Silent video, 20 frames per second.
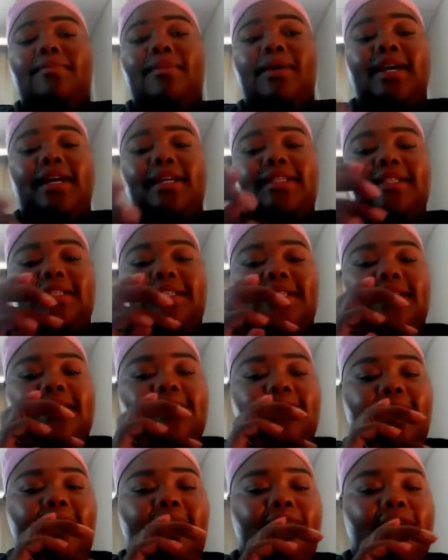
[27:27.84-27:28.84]
because it
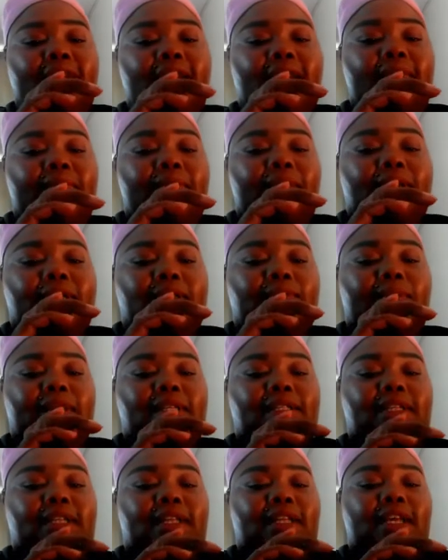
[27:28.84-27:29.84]
doesn't have a name but it's
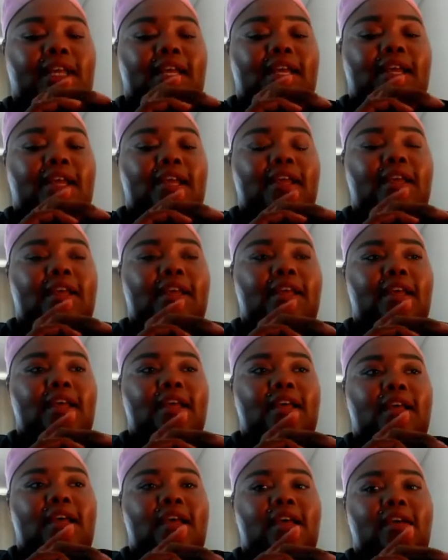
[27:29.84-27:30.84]
basically
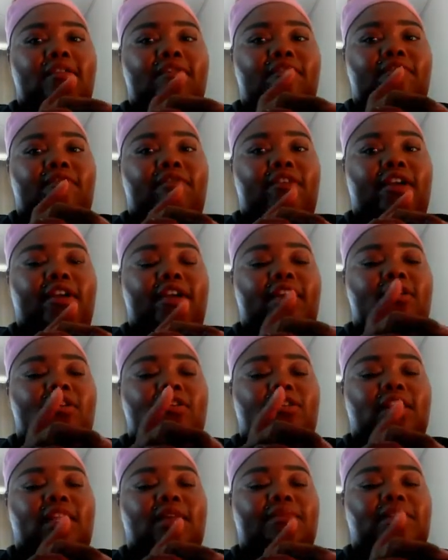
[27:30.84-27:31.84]
very
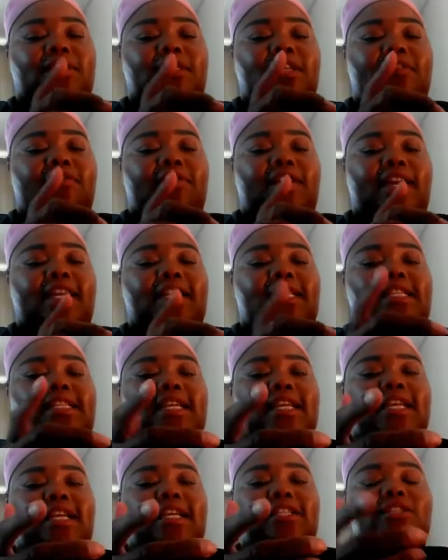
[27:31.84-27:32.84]
glowy. Let me see if I can
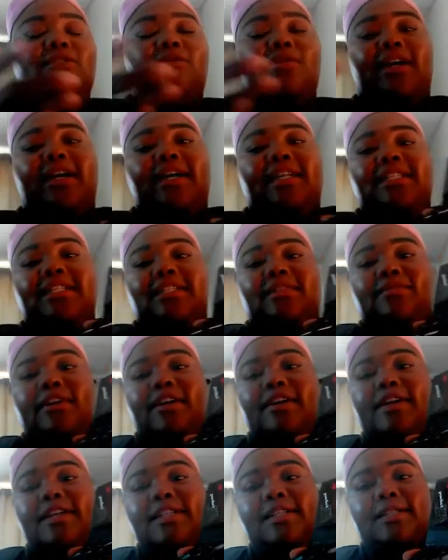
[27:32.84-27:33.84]
dig into it because it's
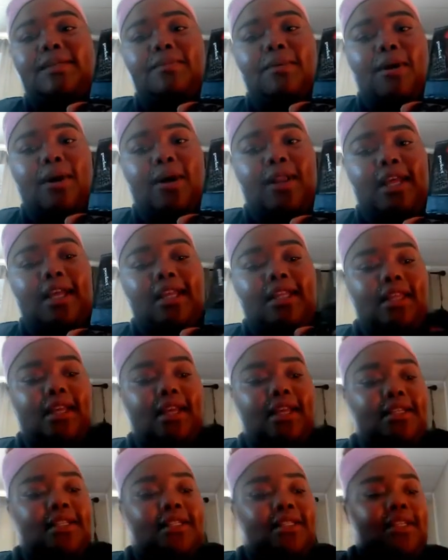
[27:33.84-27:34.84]
very small like
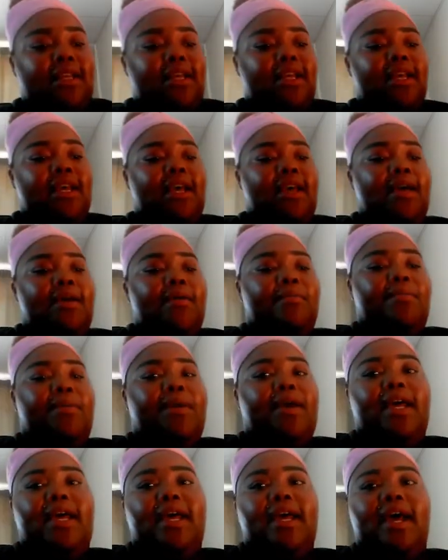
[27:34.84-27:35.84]
this
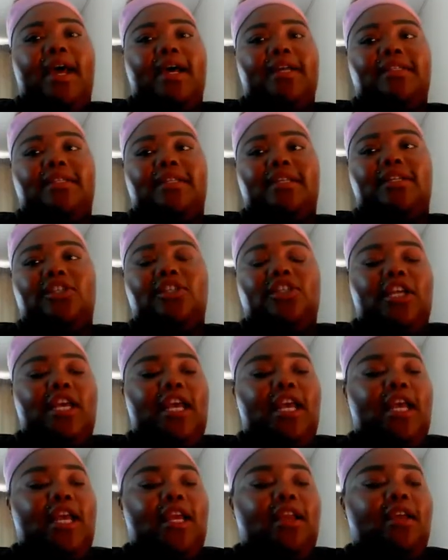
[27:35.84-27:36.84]
but it has this
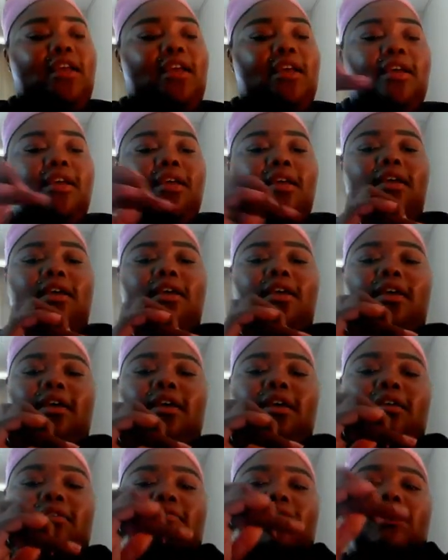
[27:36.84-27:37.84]
shade
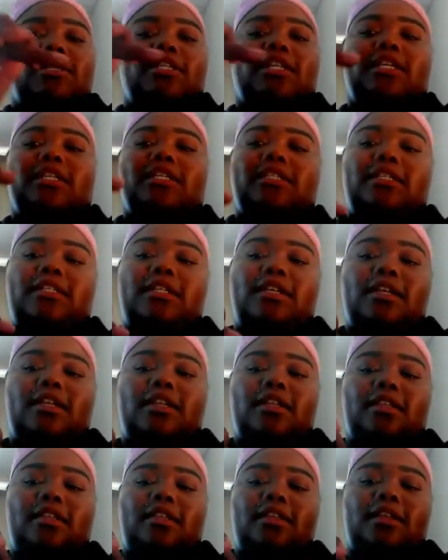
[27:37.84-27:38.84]
which is
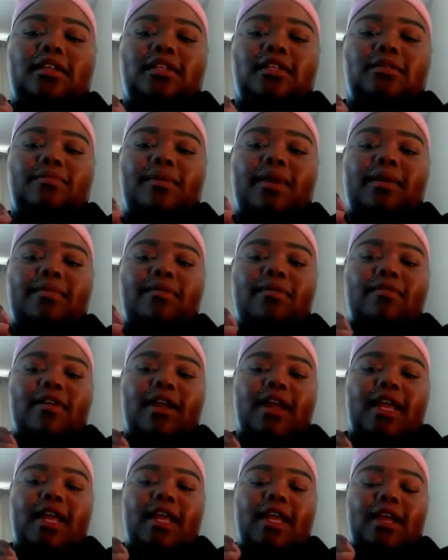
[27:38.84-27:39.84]
this baby
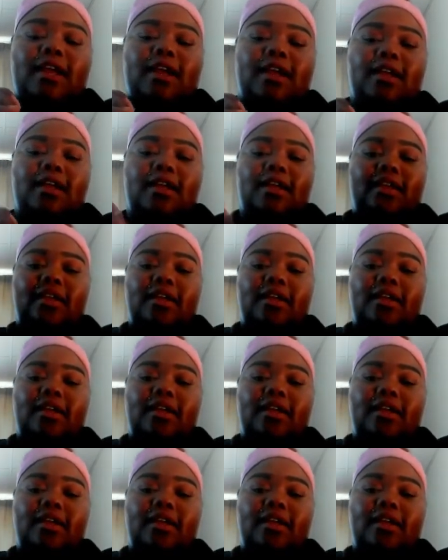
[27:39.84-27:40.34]
right here